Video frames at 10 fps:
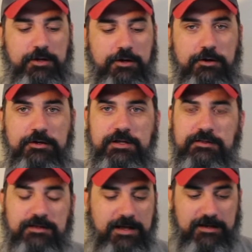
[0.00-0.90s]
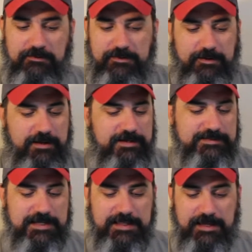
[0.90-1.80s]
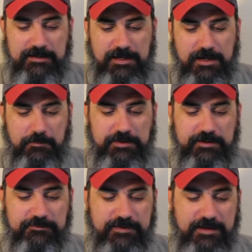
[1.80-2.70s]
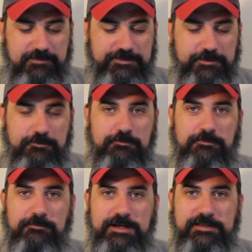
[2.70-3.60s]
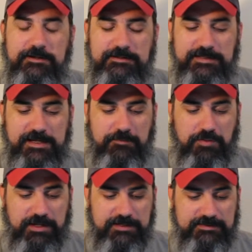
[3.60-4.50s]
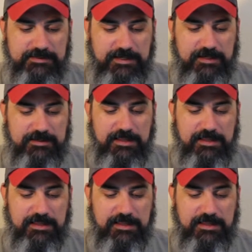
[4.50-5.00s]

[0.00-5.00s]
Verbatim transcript: Erd, I don't know how to say that, but they're five and two right there in second place, and the